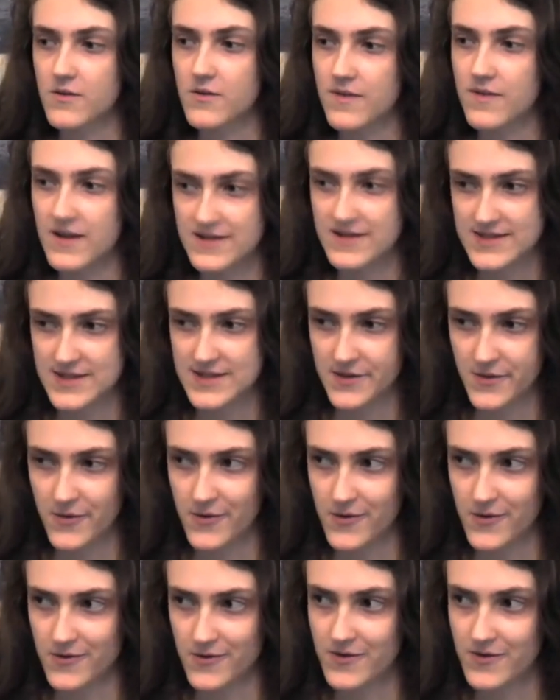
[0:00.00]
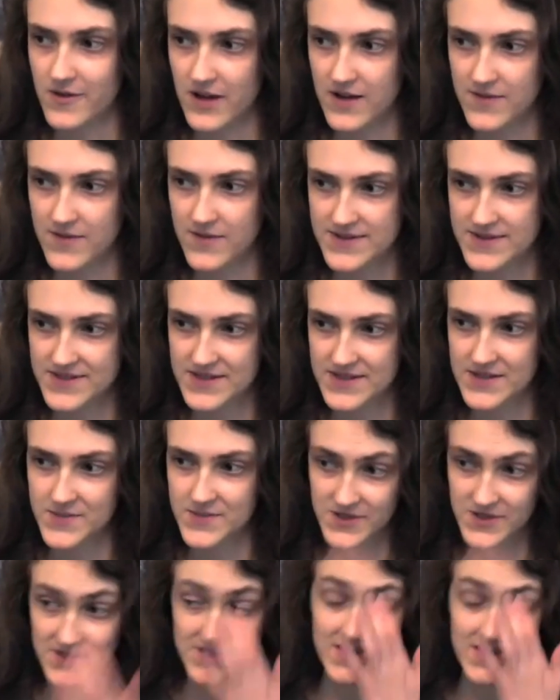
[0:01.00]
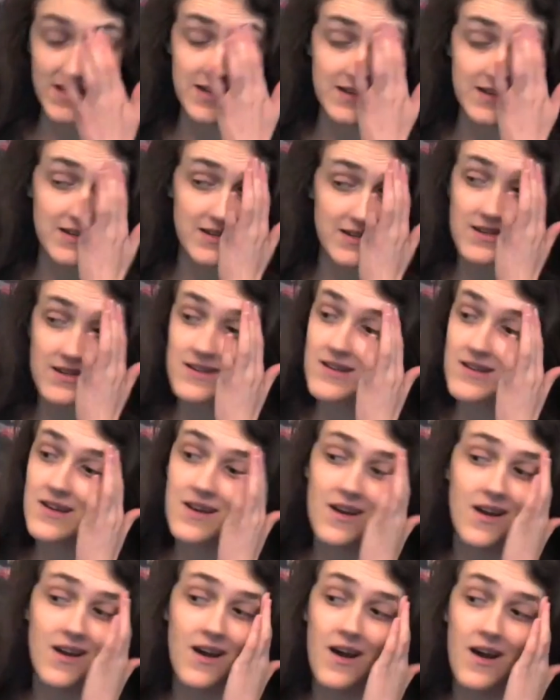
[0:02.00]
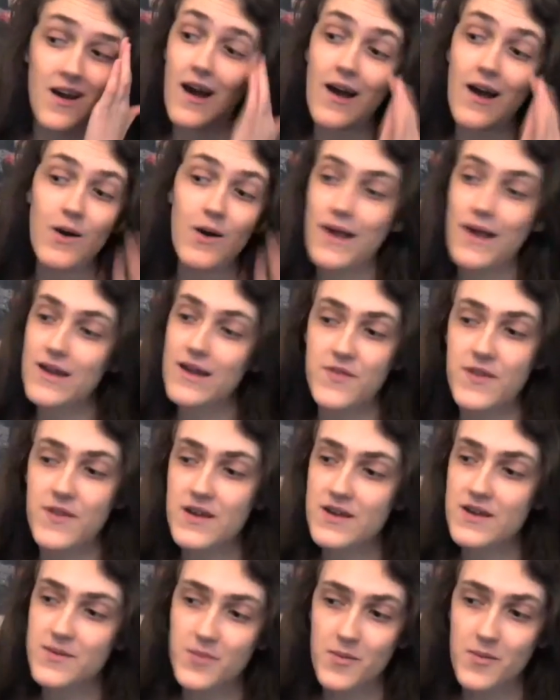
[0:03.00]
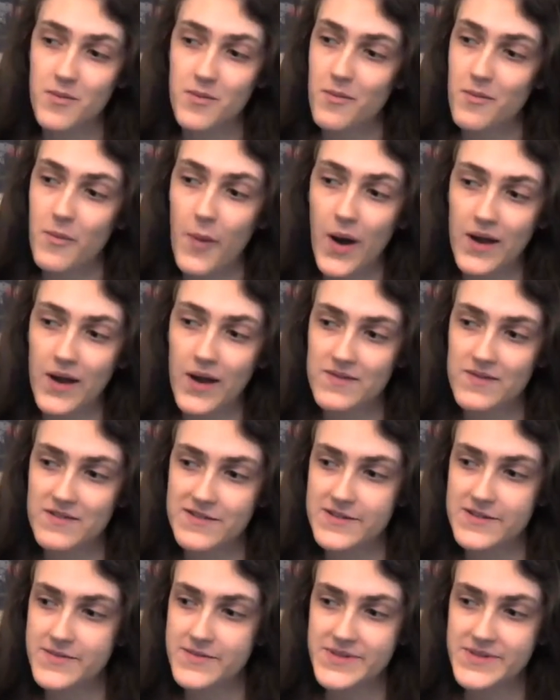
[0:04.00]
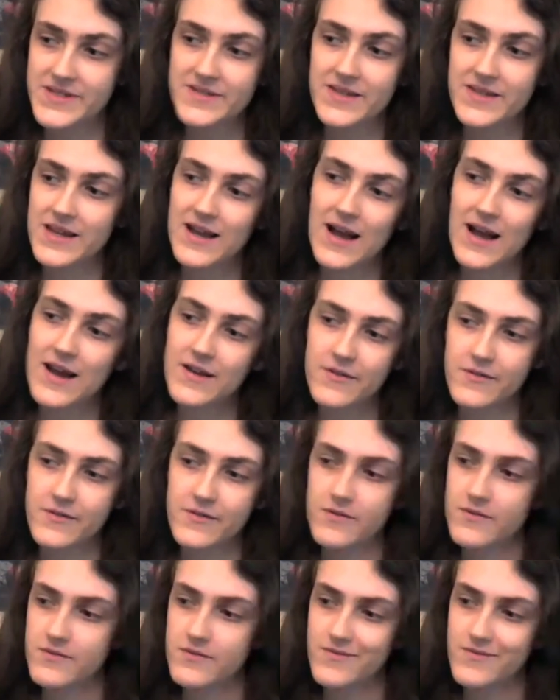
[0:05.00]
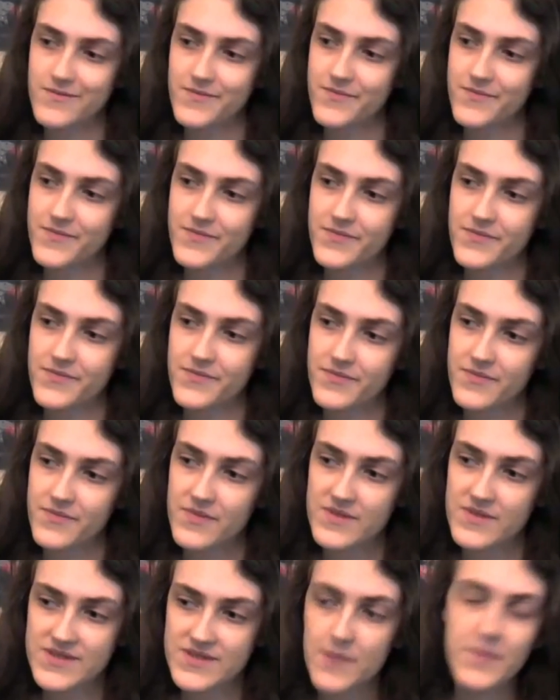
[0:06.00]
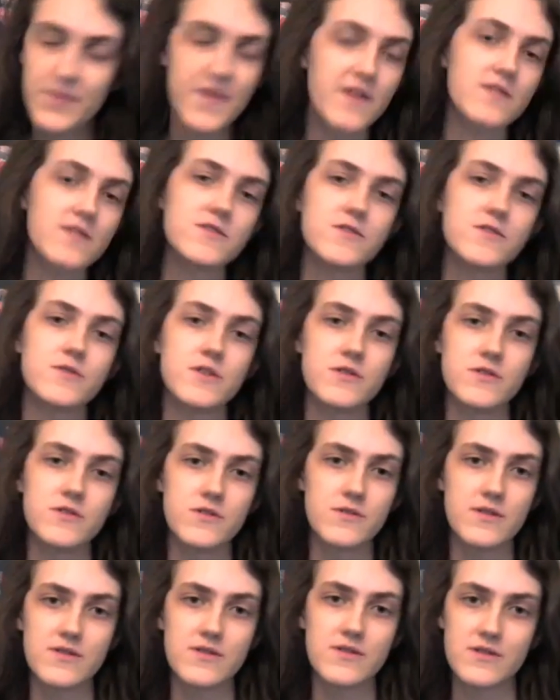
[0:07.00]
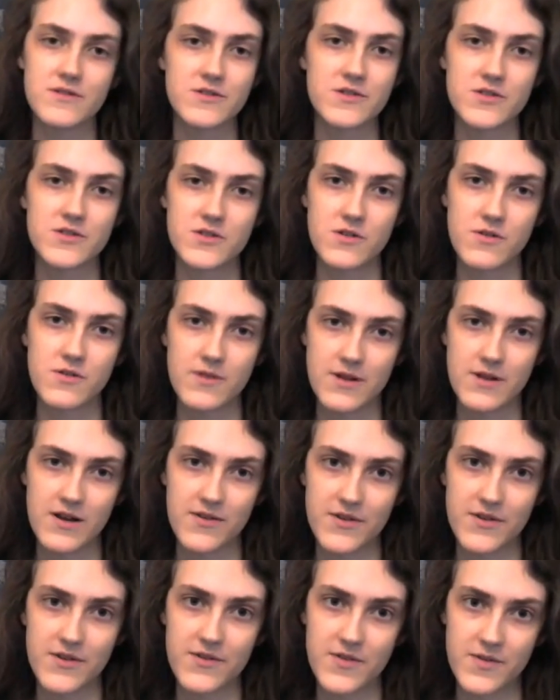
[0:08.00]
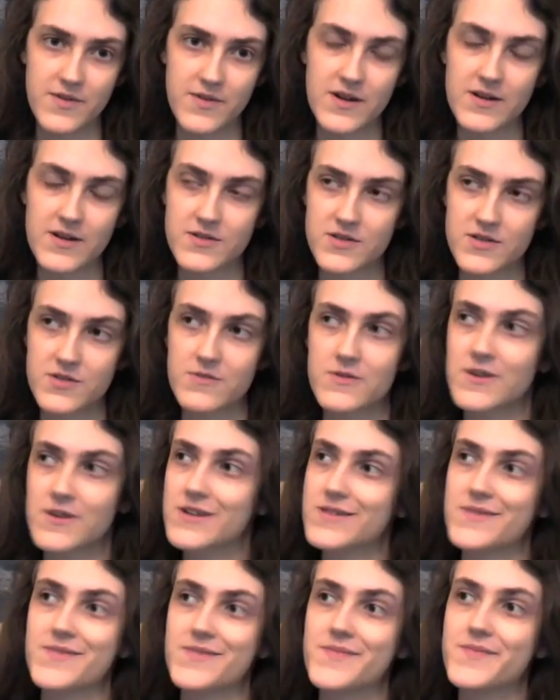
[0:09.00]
that's the goal, obviously. But it's like, if they mine the deep sea, like, some things you can do and there's just no recovery from that. So like,